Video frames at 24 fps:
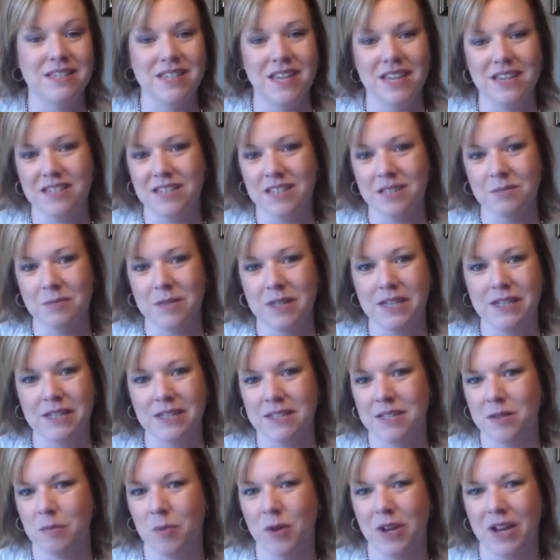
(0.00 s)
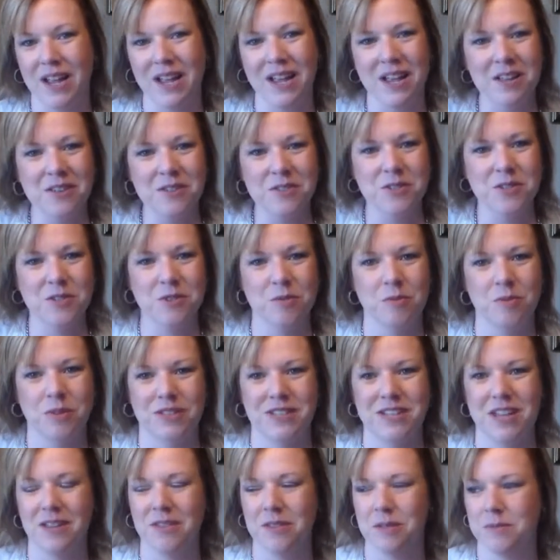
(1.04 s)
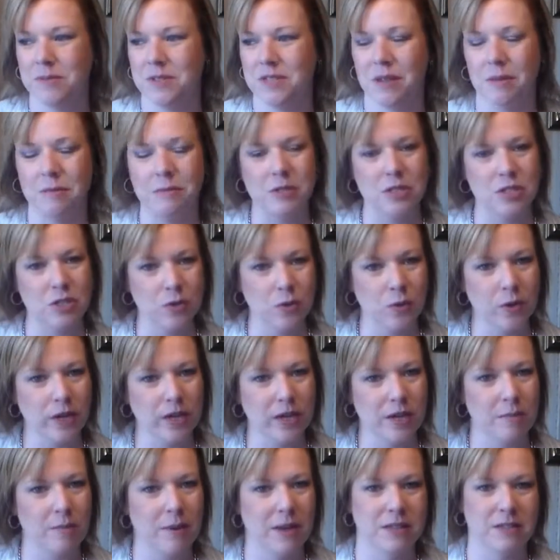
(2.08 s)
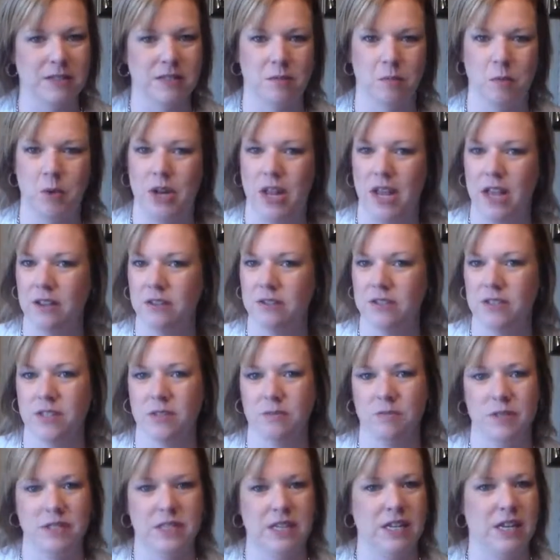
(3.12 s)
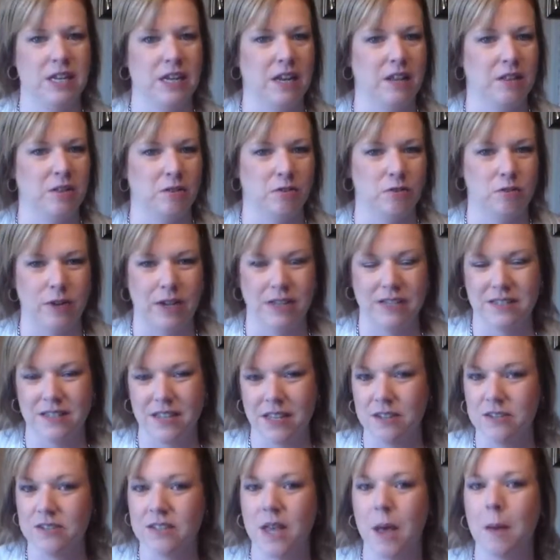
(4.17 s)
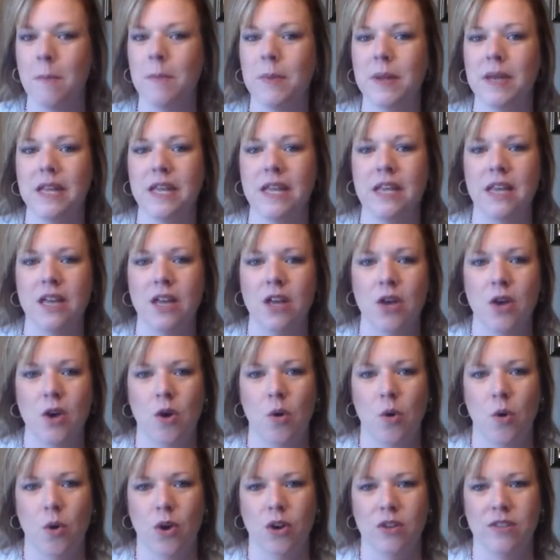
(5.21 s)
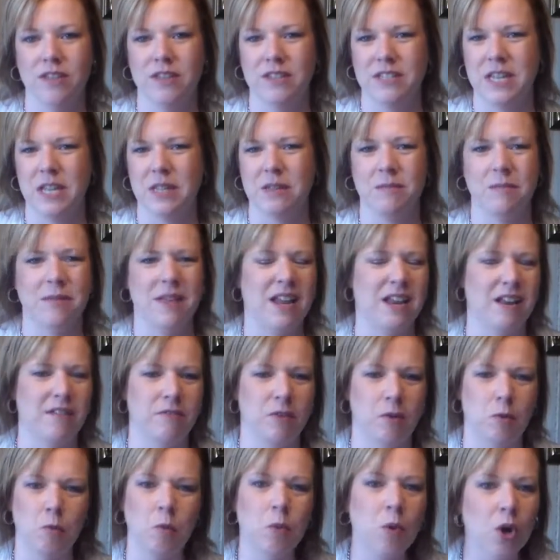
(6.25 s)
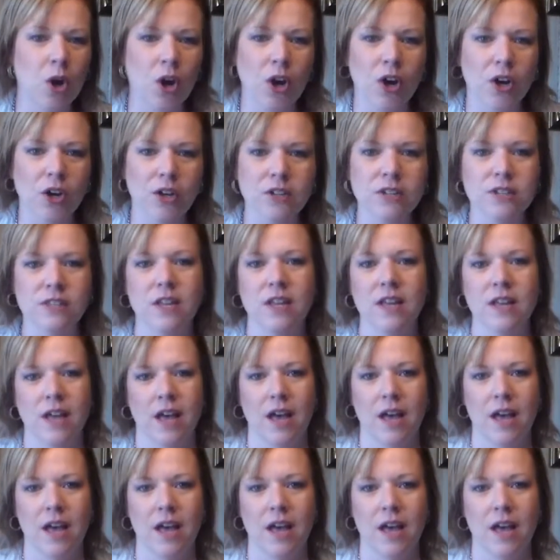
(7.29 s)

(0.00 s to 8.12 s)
say something to someone else who will tell them some story about someone else that was in another direct sales company, or they'll tell them that never works,